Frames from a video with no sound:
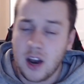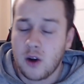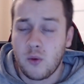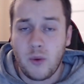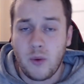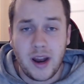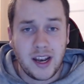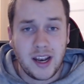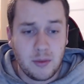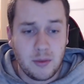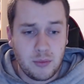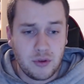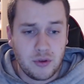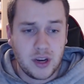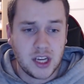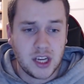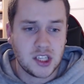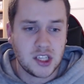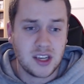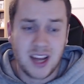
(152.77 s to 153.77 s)
Random
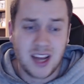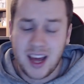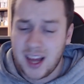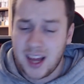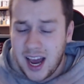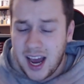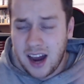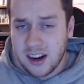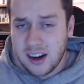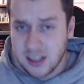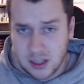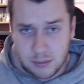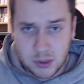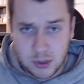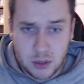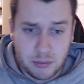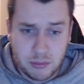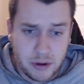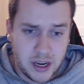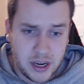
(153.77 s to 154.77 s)
prediction, out of the
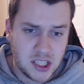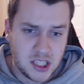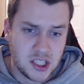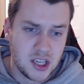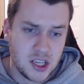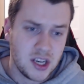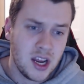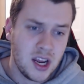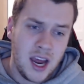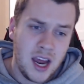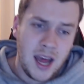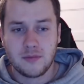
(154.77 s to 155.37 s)
blue prediction.